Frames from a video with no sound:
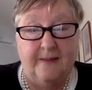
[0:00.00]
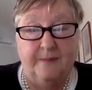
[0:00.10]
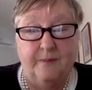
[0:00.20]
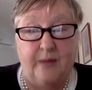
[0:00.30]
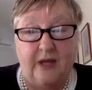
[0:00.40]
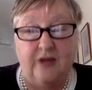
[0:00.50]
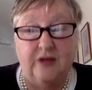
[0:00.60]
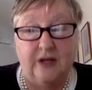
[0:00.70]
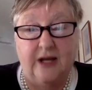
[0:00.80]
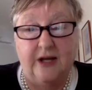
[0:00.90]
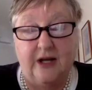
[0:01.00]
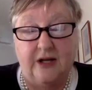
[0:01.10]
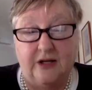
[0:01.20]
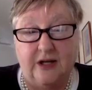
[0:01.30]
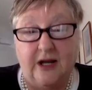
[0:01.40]
back in the late
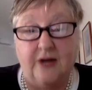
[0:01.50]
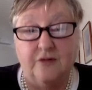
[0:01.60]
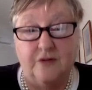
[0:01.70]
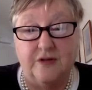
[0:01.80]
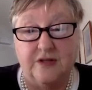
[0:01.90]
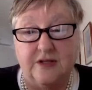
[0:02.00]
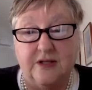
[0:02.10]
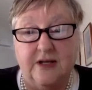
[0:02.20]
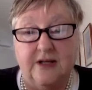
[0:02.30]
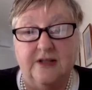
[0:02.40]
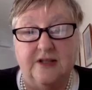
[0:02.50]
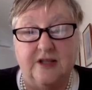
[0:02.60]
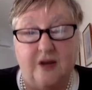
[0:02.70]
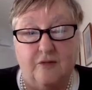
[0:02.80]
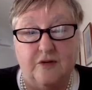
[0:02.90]
1800s,
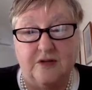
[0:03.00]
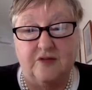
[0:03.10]
so was